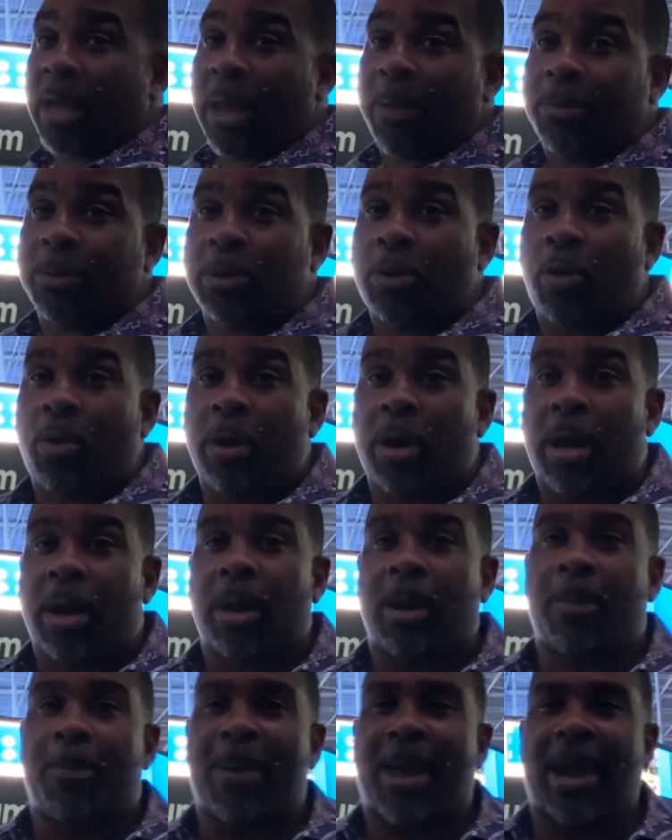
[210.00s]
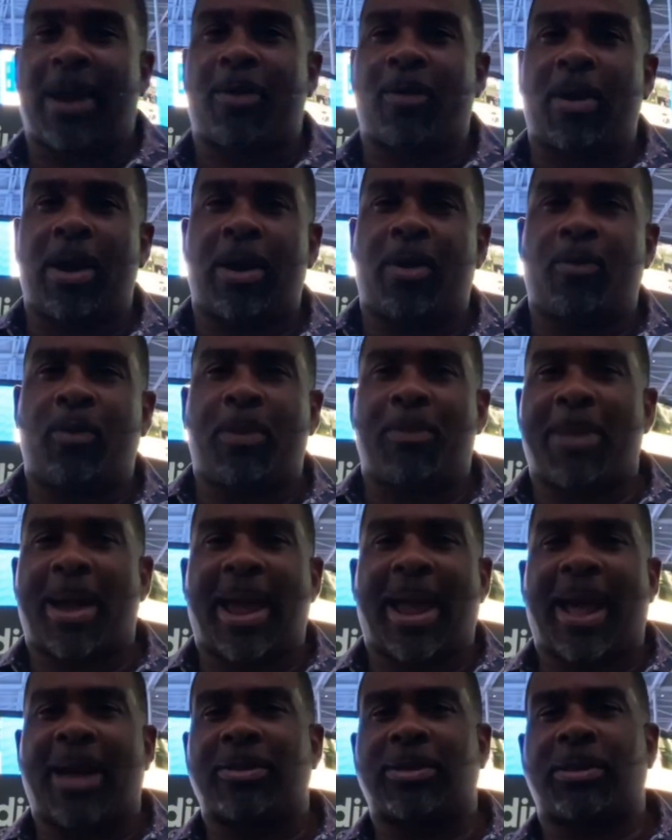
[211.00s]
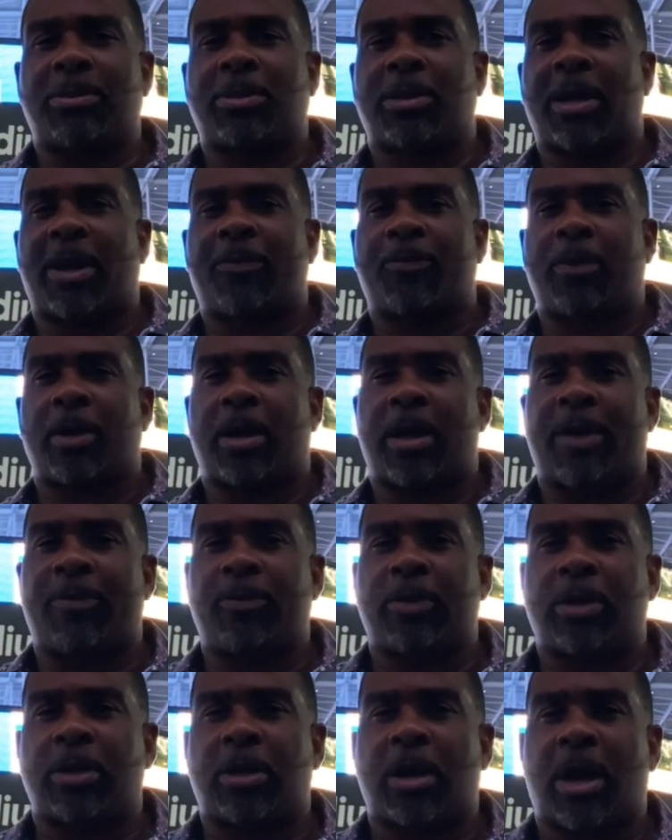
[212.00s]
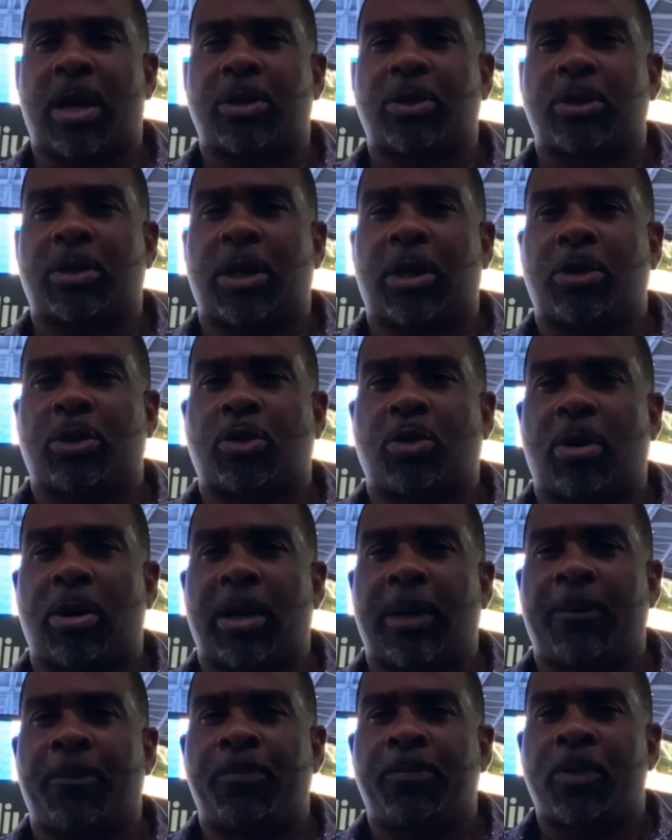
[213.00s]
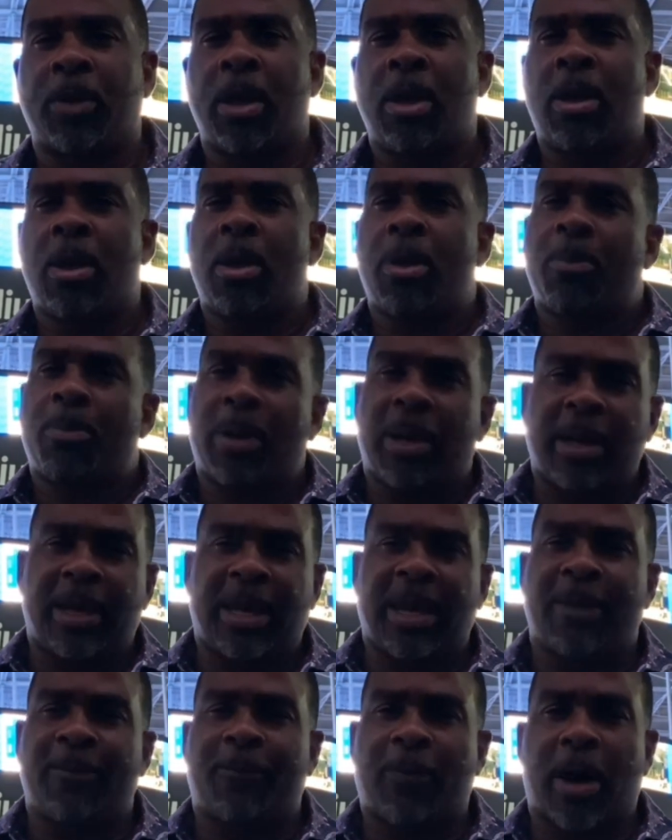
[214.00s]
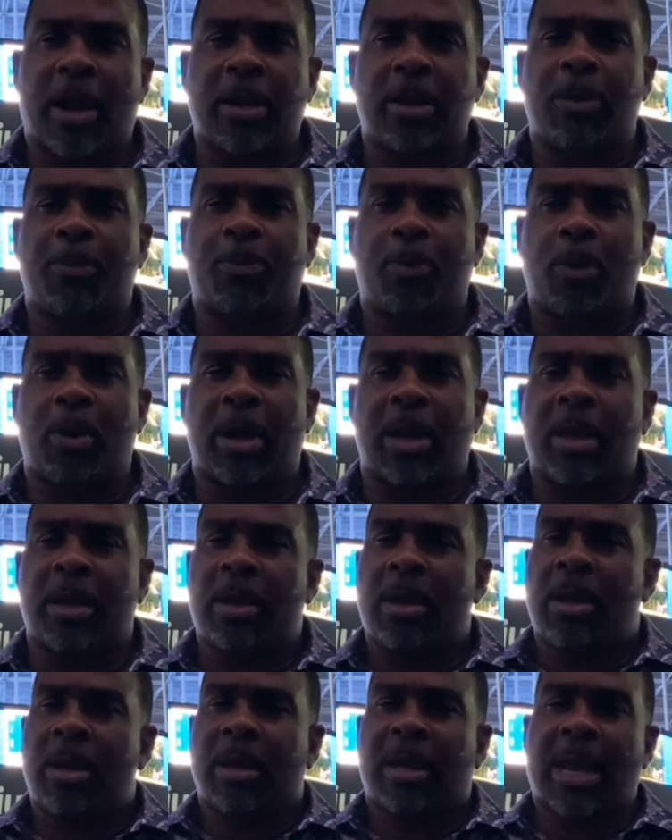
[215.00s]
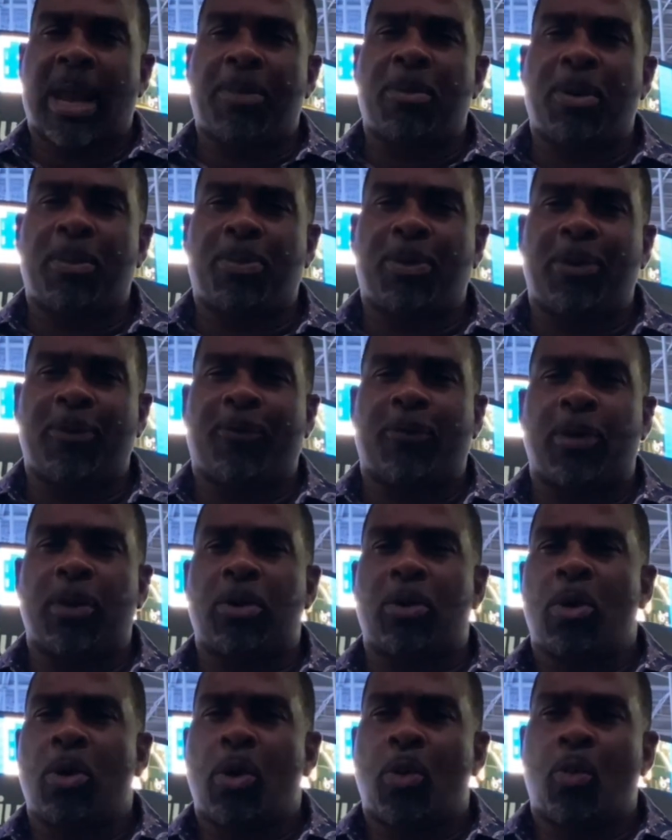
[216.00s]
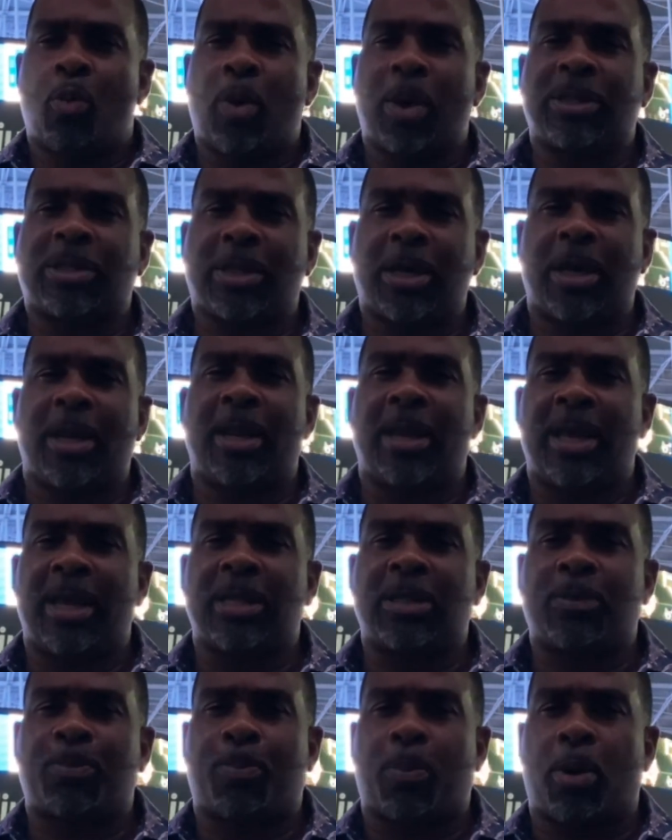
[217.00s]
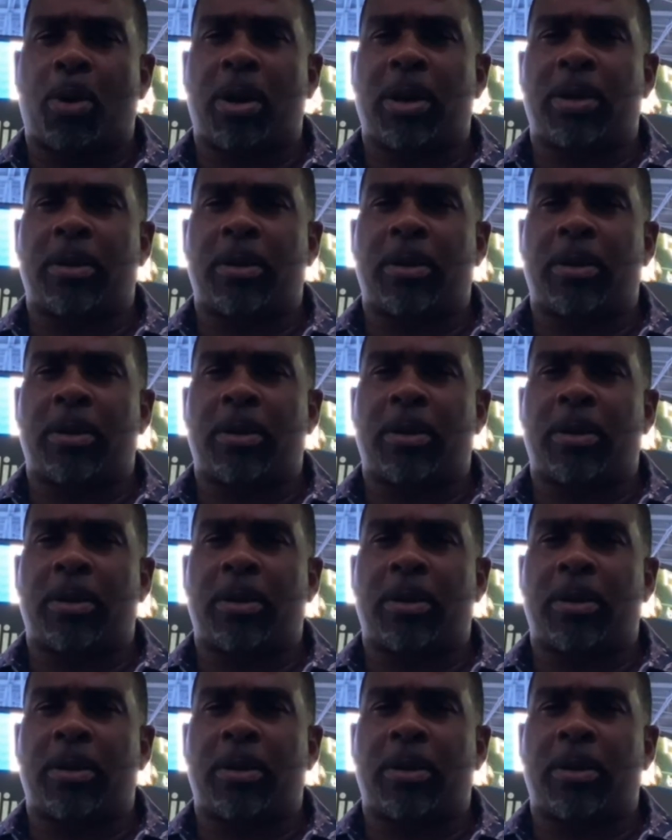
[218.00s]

is going on in the background, we might have some stuff to cover the Dodgers here shortly. But again, follow your boy, Cameron Buford, What's Good in Sport